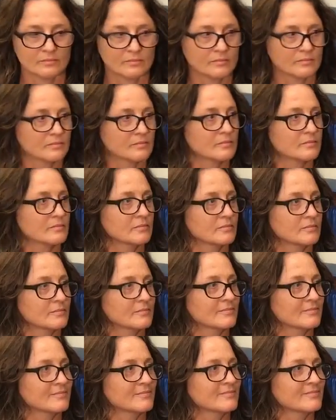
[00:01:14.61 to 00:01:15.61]

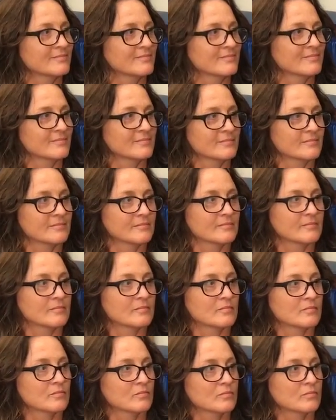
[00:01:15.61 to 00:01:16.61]

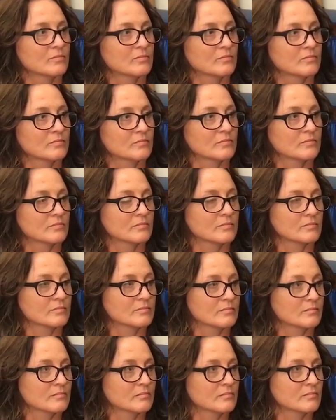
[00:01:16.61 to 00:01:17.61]

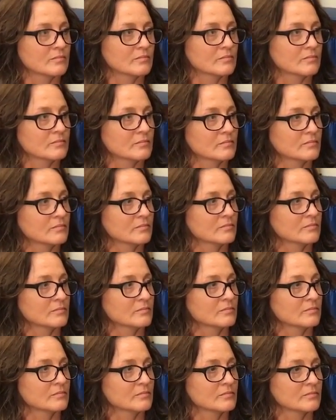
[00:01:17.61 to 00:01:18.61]

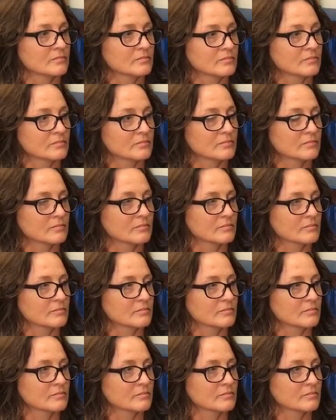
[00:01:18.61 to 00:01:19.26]
No words are spoken by the person on screen.